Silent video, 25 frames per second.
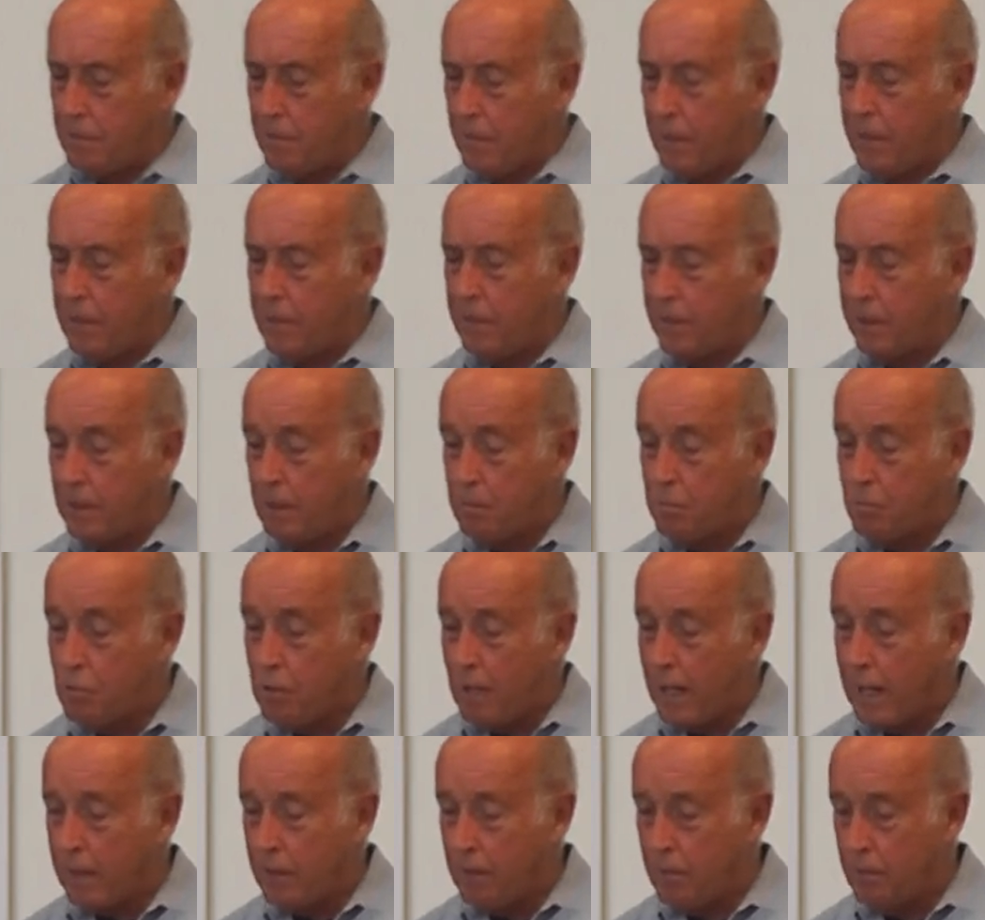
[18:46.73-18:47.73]
trying to keep
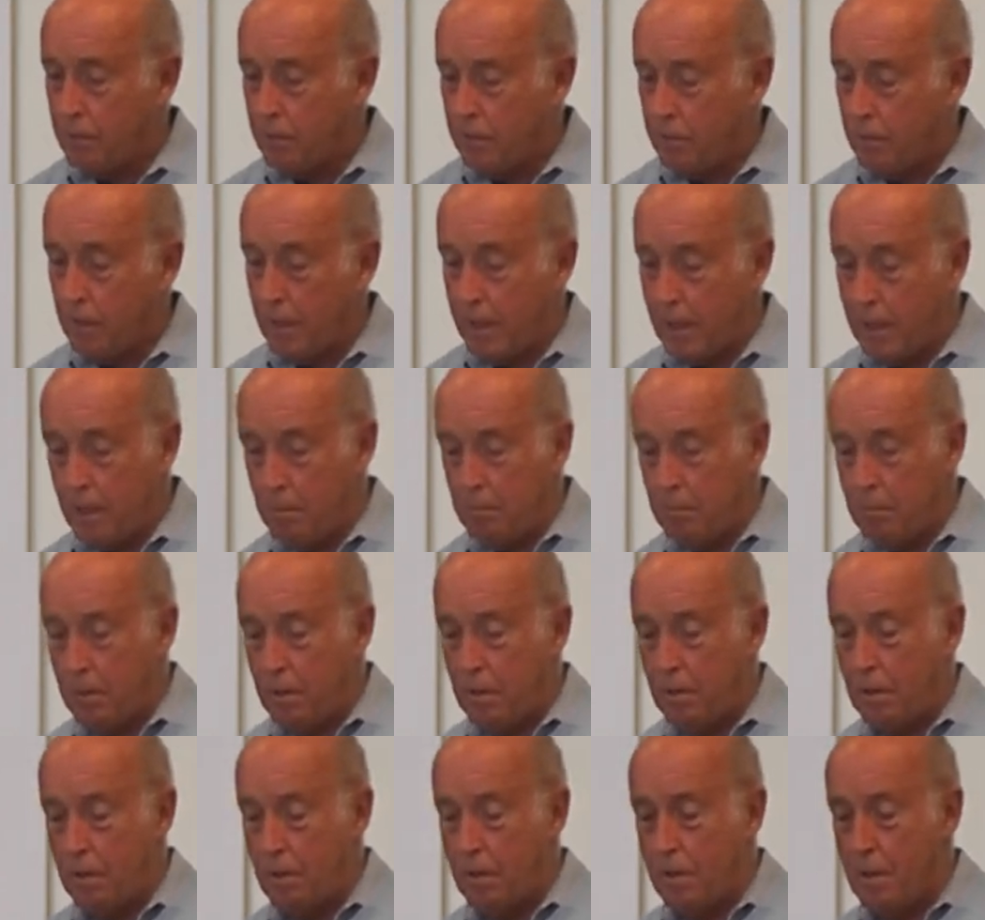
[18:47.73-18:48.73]
track of what I'm
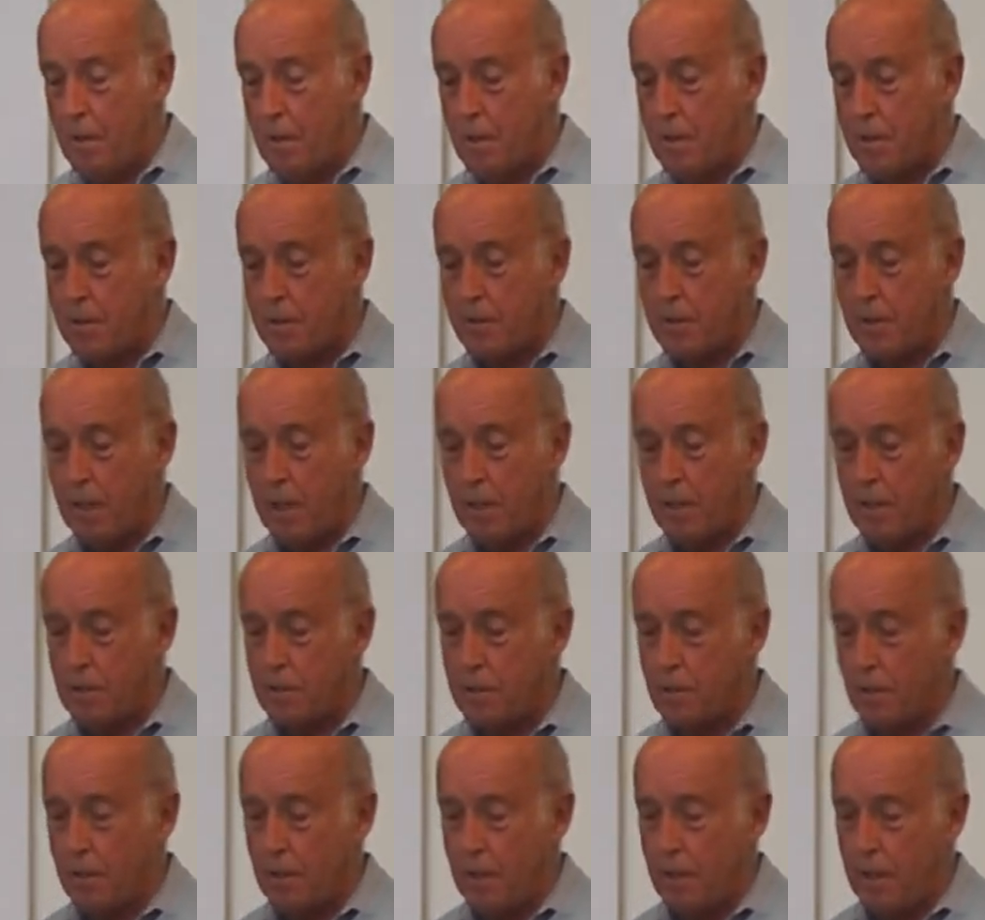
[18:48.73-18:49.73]
saying
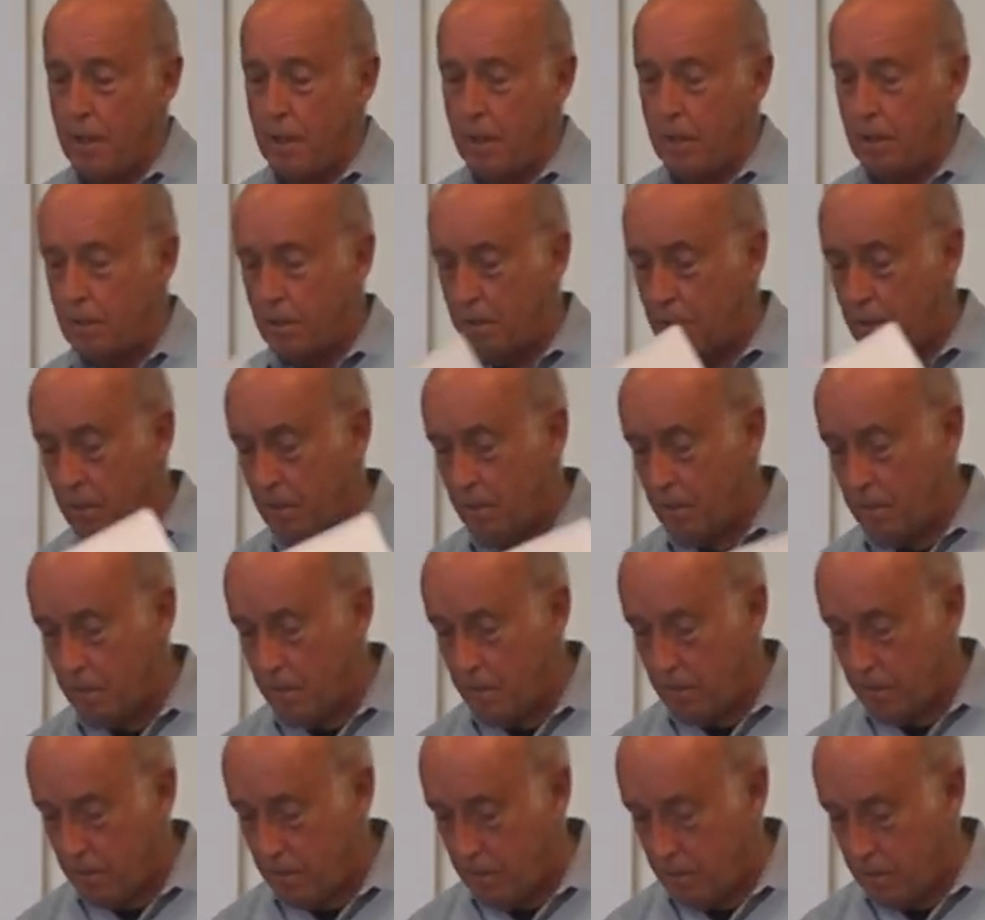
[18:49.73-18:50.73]
so that I
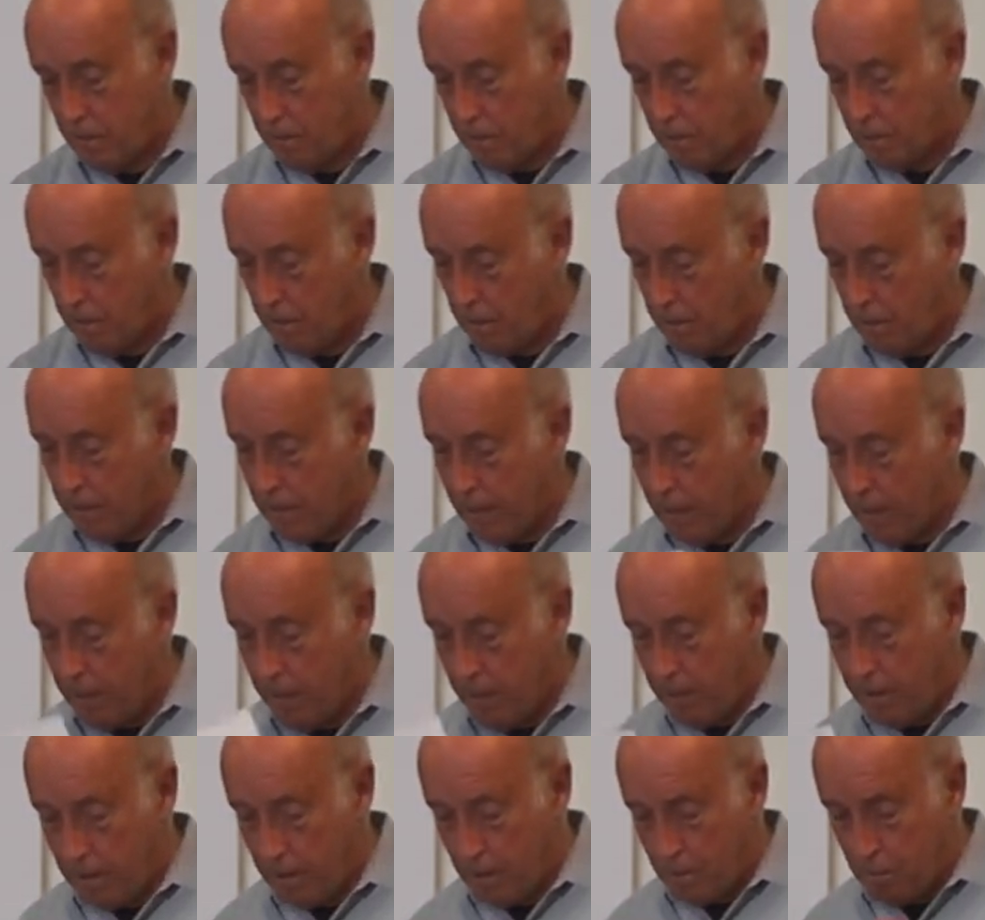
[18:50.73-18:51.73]
don't leave out
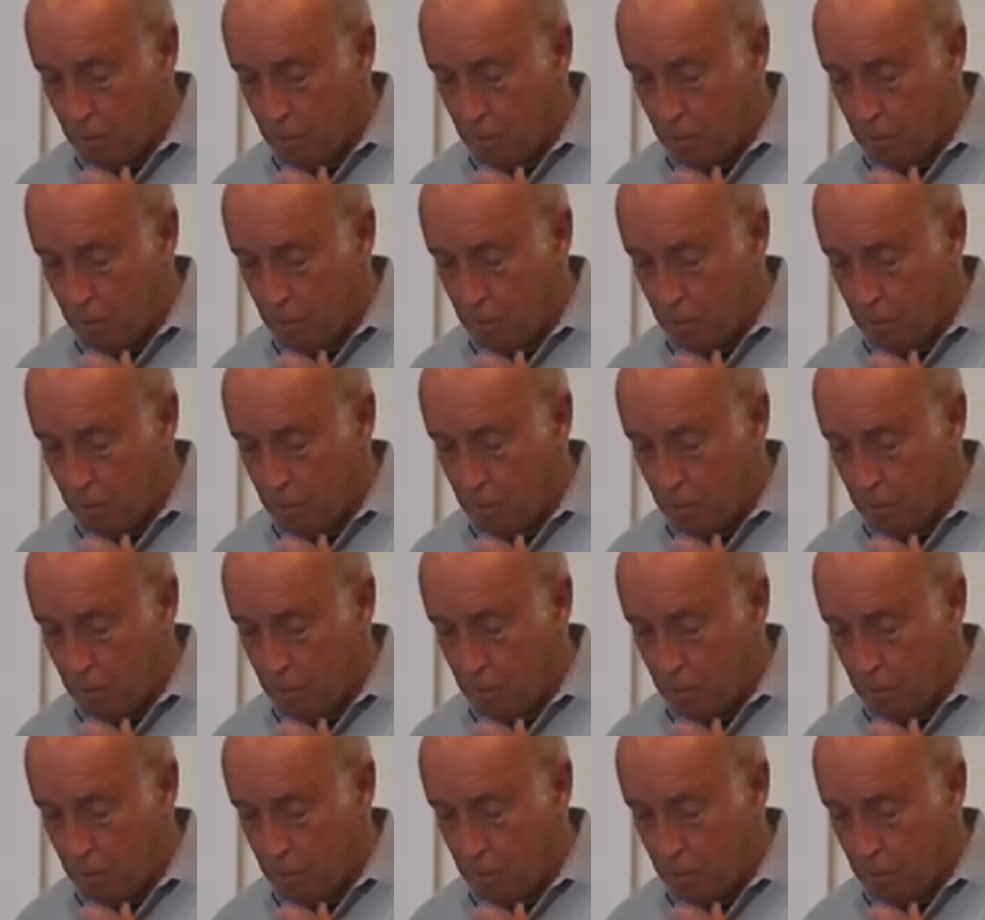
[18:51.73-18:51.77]
anything